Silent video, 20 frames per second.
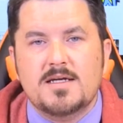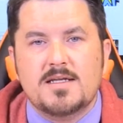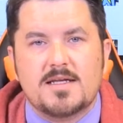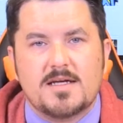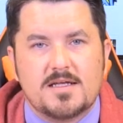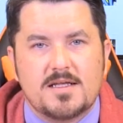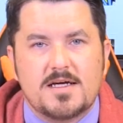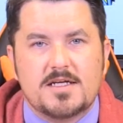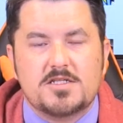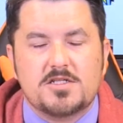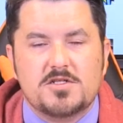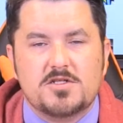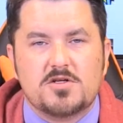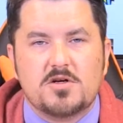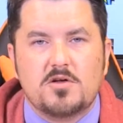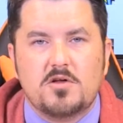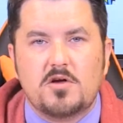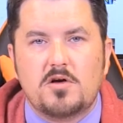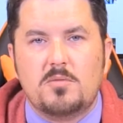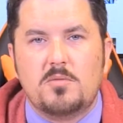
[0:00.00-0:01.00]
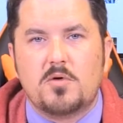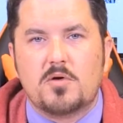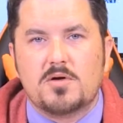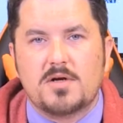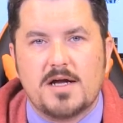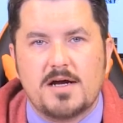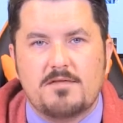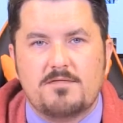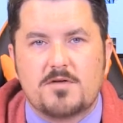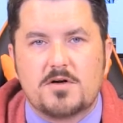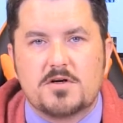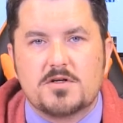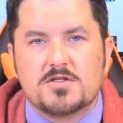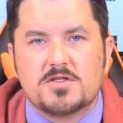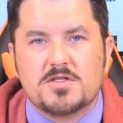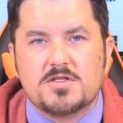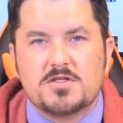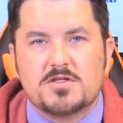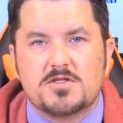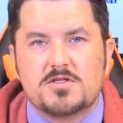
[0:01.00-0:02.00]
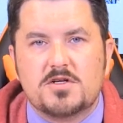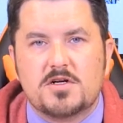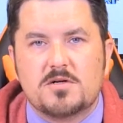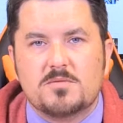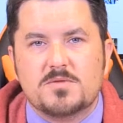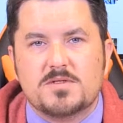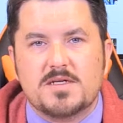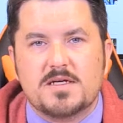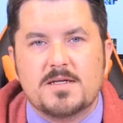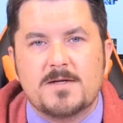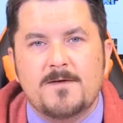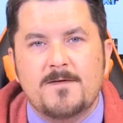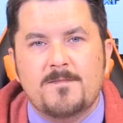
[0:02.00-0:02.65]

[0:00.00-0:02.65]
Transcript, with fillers: The legends are a little more diverse in the terms that